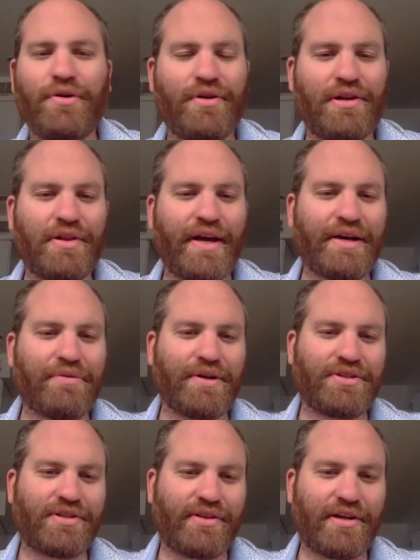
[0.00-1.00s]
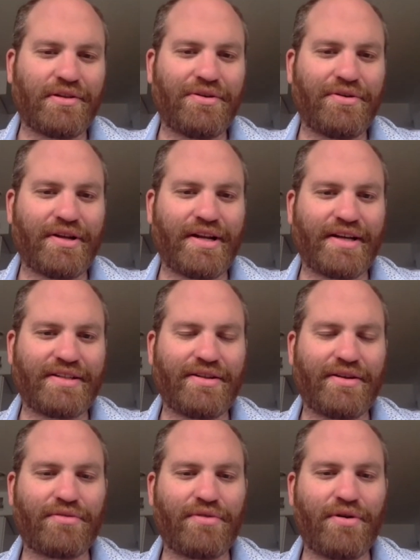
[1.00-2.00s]
learn a language and they learn it as
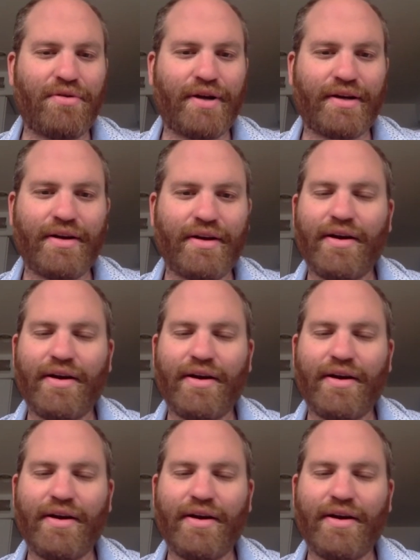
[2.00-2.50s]
they're growing.